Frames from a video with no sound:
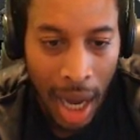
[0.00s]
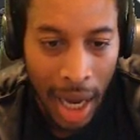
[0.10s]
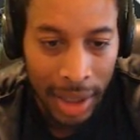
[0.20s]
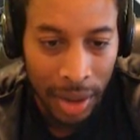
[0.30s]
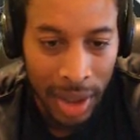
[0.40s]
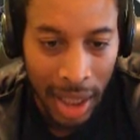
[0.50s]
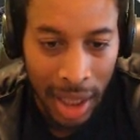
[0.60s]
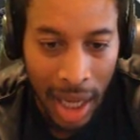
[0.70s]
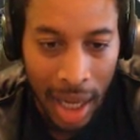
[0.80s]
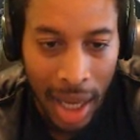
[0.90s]
All right, so check
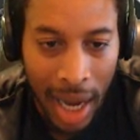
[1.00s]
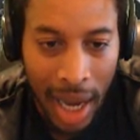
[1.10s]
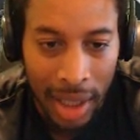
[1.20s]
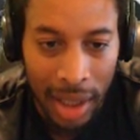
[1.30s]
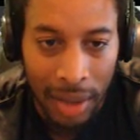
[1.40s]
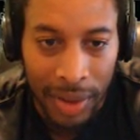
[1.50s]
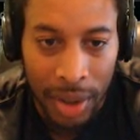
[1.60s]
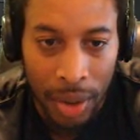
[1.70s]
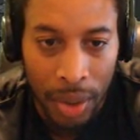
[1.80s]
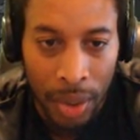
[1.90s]
it out. I had a level
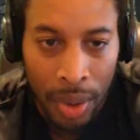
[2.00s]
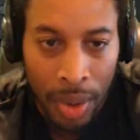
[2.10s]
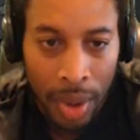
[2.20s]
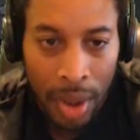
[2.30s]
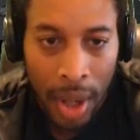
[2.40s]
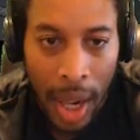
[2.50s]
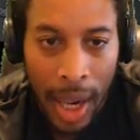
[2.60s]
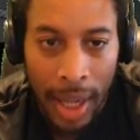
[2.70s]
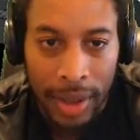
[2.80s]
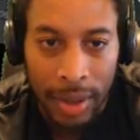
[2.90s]
two
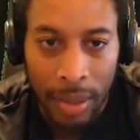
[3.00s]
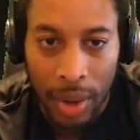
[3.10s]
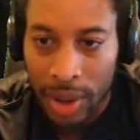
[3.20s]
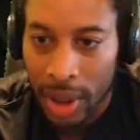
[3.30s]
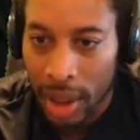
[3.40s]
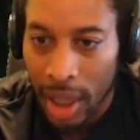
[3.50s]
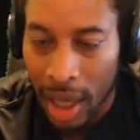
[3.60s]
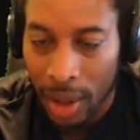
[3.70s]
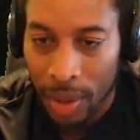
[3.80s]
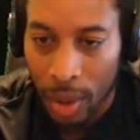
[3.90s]
and some more shit.
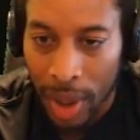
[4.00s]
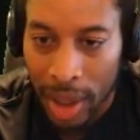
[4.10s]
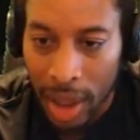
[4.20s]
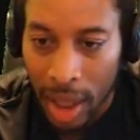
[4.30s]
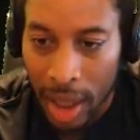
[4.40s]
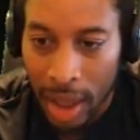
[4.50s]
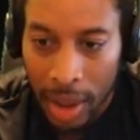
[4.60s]
Yeah, I don't know what he had.